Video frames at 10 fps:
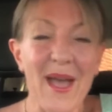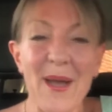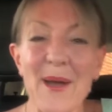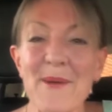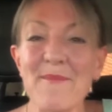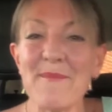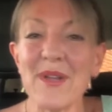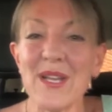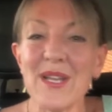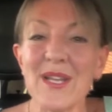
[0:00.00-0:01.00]
So
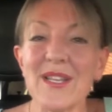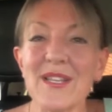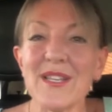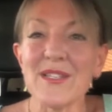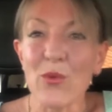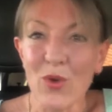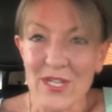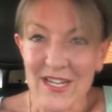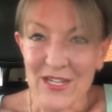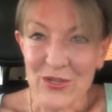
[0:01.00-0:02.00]
what
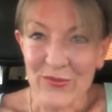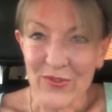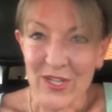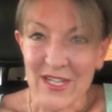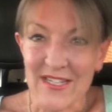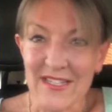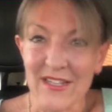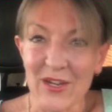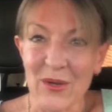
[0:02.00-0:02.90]
did I do first?